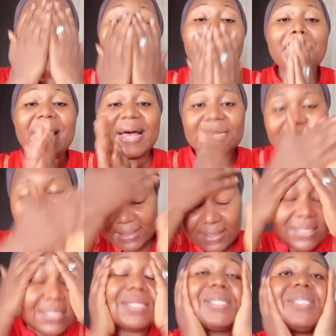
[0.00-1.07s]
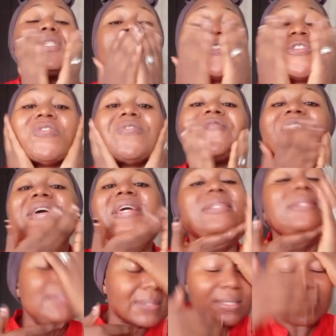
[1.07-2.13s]
pad, it's still fine.
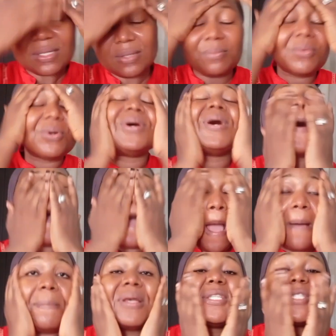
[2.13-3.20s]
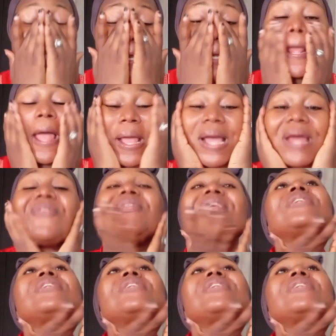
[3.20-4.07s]
But personally, I kind of like